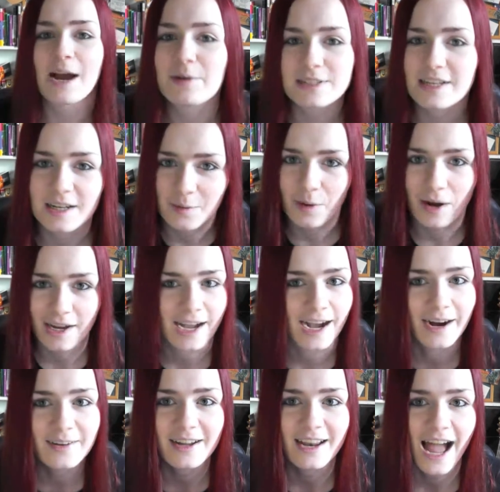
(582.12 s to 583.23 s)
how it's going to work
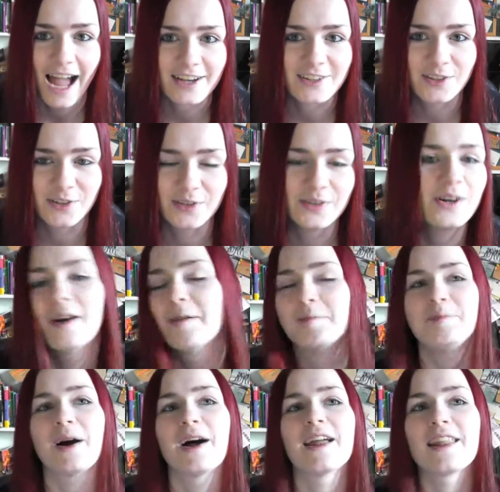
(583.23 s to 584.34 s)
out at all,
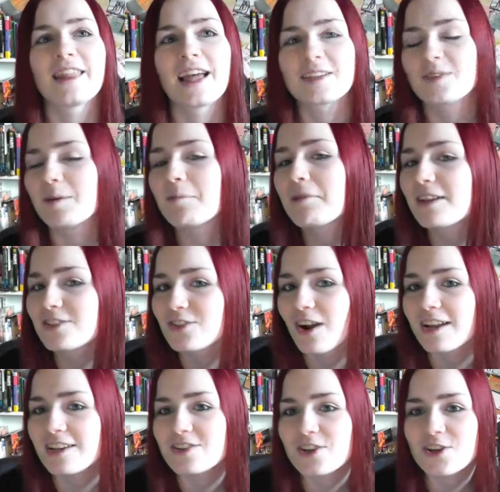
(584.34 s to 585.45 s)
but that's what I'm going to
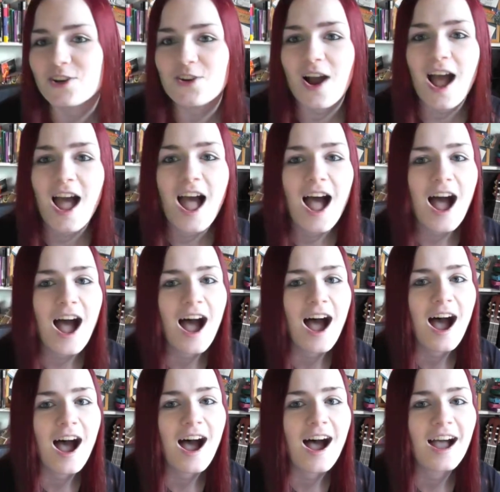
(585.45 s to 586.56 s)
try and do.
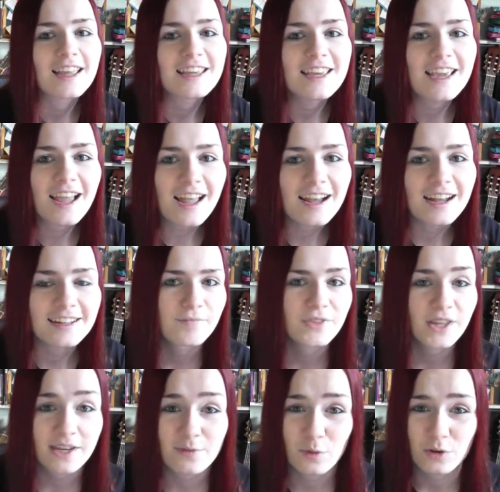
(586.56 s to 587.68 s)
Yeah,
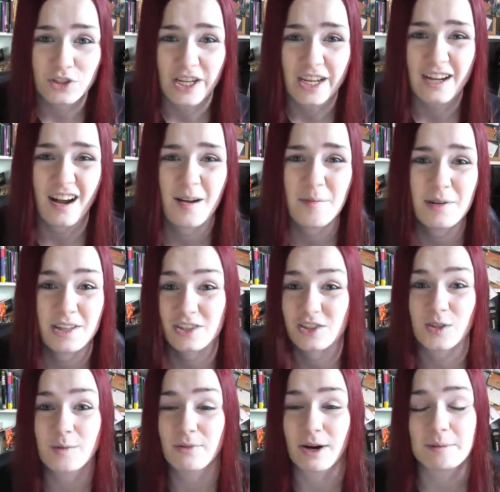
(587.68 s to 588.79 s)
thank you for watching. I'm going to
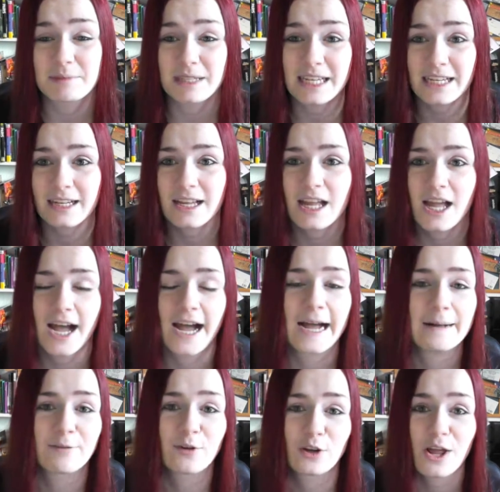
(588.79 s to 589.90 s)
stop rambling.
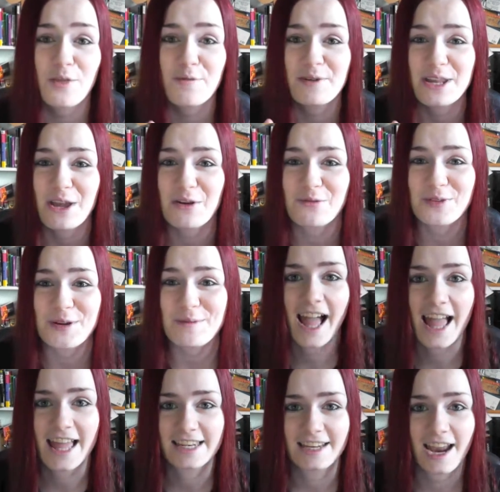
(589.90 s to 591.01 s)
I've got another video to film,
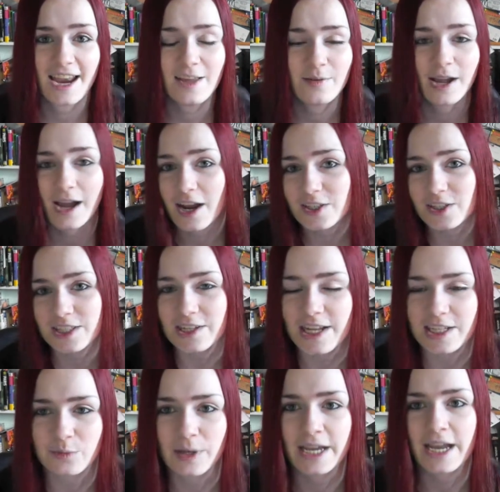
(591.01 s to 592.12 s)
and anyway, I shall see you
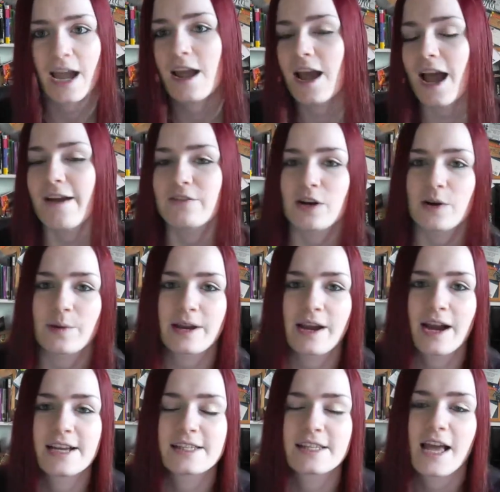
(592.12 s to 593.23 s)
next week. Have a great week,
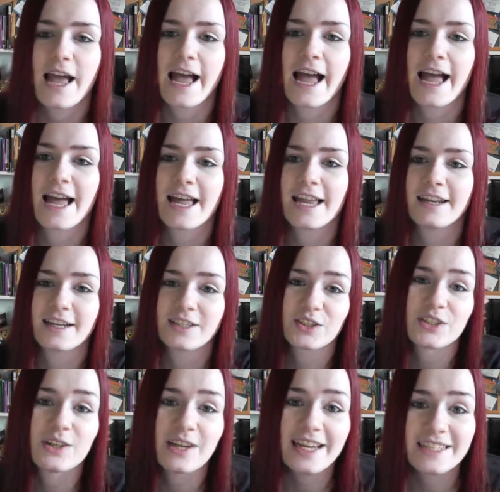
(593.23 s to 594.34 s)
guys, and I shall
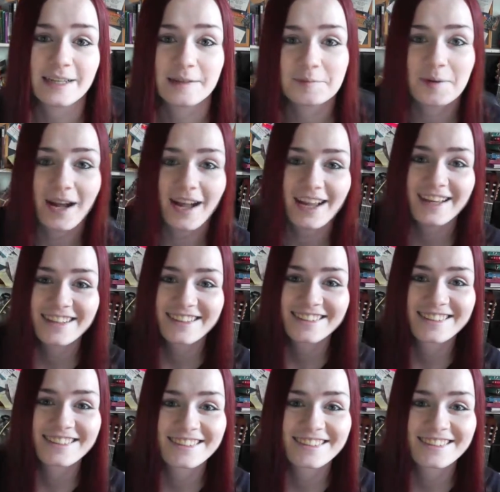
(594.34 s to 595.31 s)
see you later. Bye!